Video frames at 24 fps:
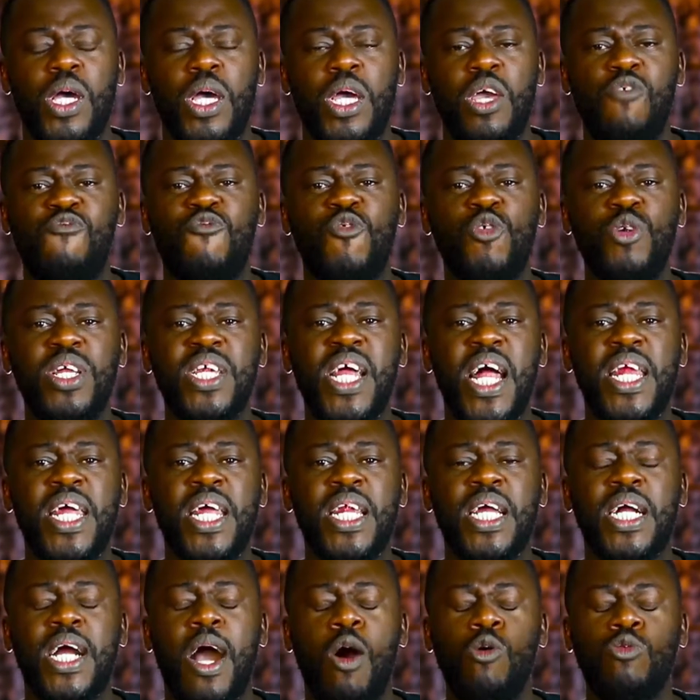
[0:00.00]
If you need an
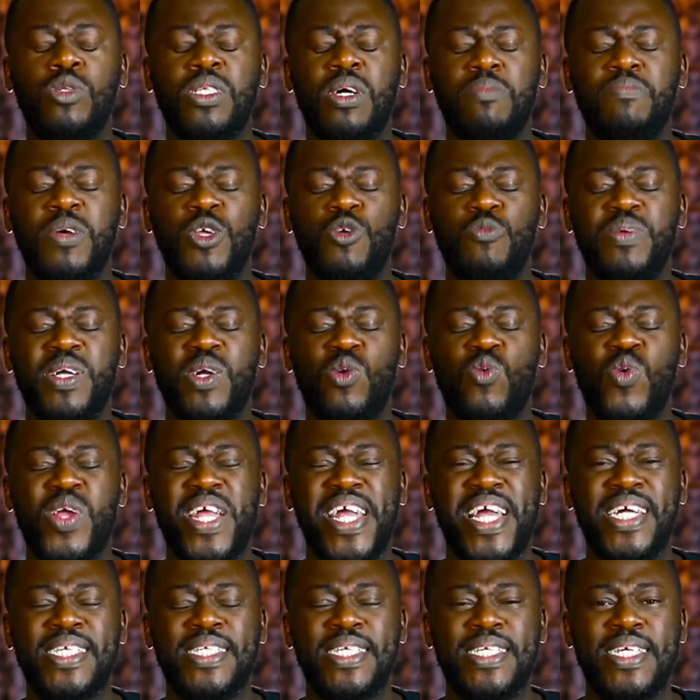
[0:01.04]
encounter, may you be
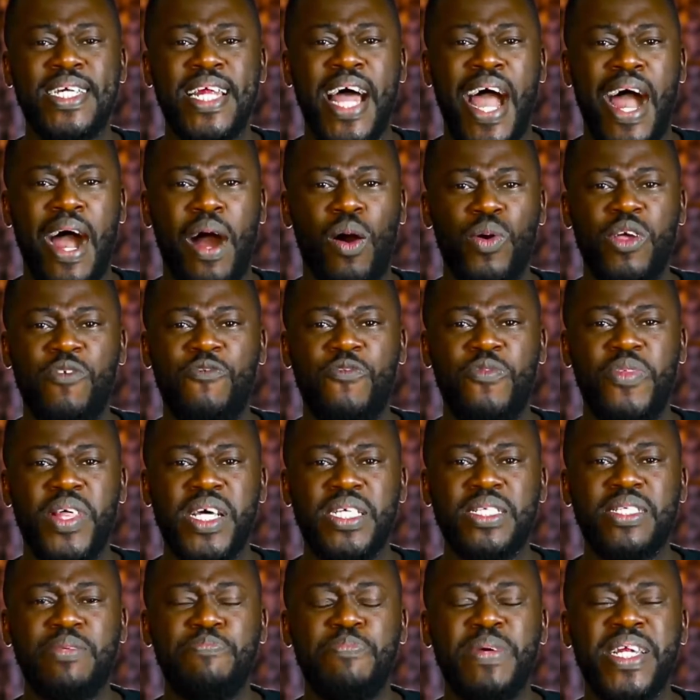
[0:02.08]
quickened now. If
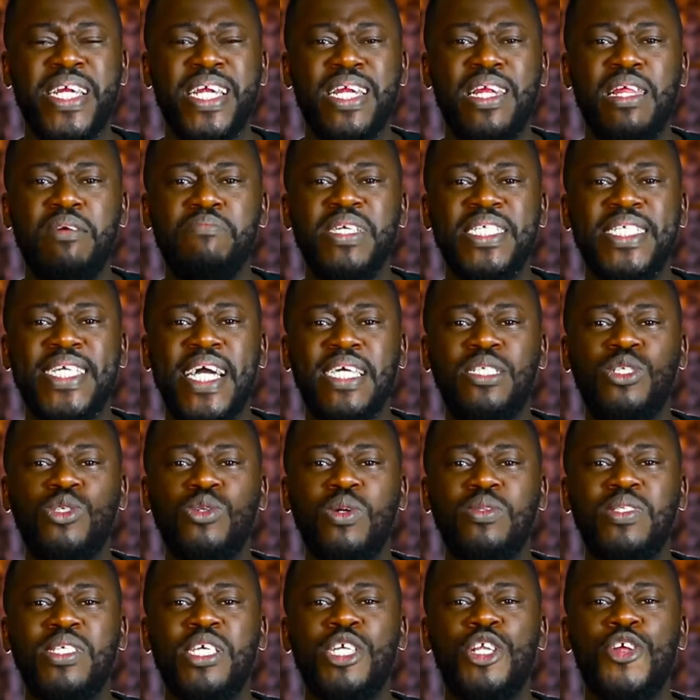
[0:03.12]
there's been
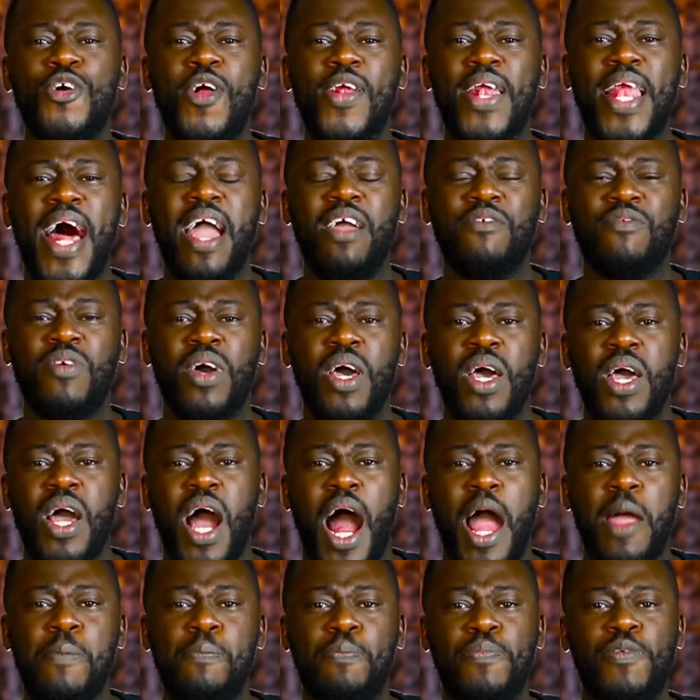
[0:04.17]
limitations in your life,
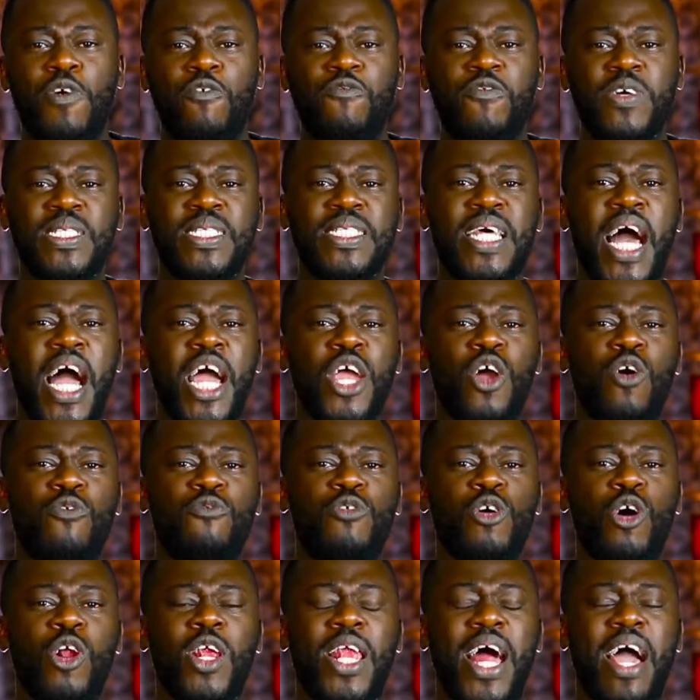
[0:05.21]
I prophesy
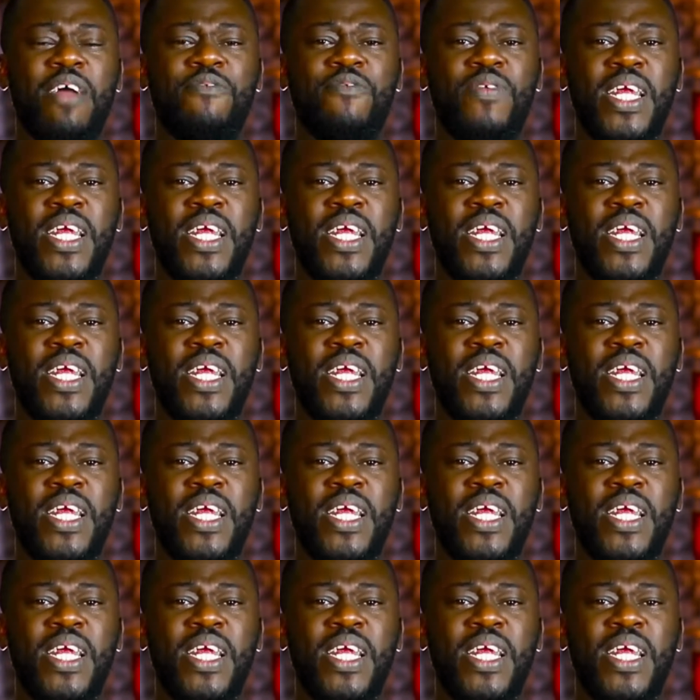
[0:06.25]
of your life.